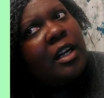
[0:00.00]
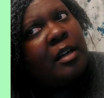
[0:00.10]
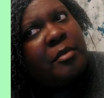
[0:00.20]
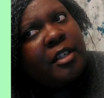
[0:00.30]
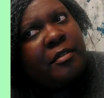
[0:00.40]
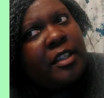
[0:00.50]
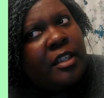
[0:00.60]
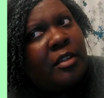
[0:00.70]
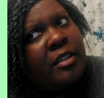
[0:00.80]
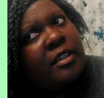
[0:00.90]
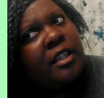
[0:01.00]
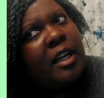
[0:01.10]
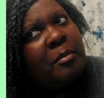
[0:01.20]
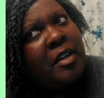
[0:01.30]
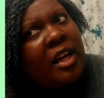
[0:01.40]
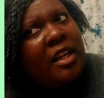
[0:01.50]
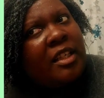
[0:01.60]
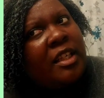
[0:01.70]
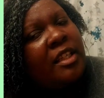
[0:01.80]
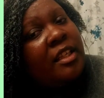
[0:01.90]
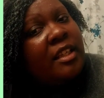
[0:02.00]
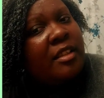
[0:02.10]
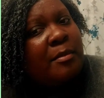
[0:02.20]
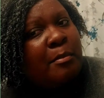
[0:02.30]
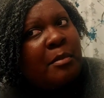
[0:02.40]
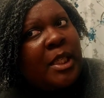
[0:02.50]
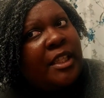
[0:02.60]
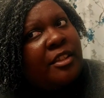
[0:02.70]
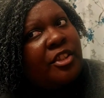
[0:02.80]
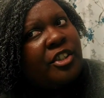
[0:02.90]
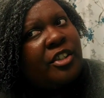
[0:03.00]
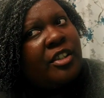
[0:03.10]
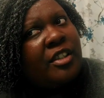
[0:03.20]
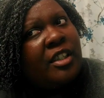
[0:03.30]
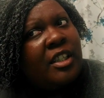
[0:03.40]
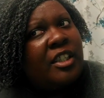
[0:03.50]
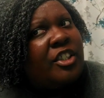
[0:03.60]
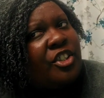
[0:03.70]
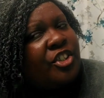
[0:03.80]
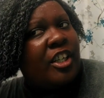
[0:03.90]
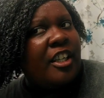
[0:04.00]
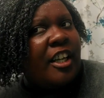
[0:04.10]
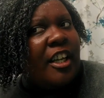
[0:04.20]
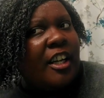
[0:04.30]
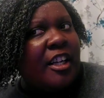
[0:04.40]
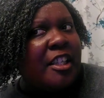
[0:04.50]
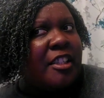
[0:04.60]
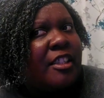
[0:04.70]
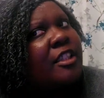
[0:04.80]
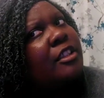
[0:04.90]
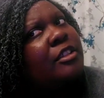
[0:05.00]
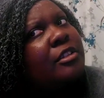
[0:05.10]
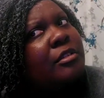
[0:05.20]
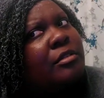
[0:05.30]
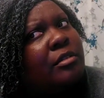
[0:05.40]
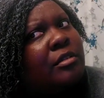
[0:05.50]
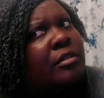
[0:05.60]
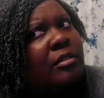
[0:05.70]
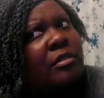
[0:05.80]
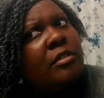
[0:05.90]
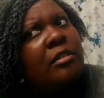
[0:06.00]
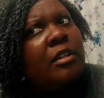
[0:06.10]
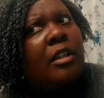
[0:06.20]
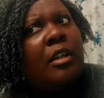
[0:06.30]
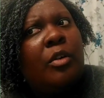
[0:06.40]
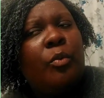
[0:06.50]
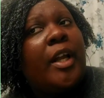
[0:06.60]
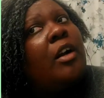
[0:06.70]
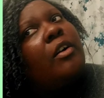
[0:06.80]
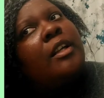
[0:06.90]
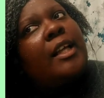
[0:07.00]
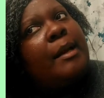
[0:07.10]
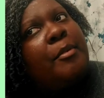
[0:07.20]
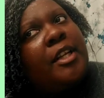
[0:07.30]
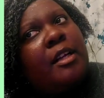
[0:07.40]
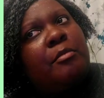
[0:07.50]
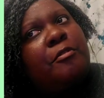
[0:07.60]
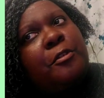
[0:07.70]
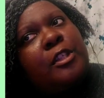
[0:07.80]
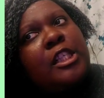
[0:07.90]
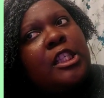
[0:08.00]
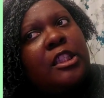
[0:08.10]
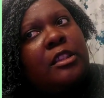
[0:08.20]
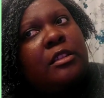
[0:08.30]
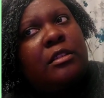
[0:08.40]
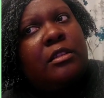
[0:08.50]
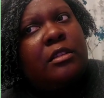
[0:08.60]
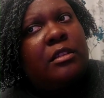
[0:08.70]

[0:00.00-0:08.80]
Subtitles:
I'm definitely noticing I'm not getting as much shed hair, so we gonna clap it up for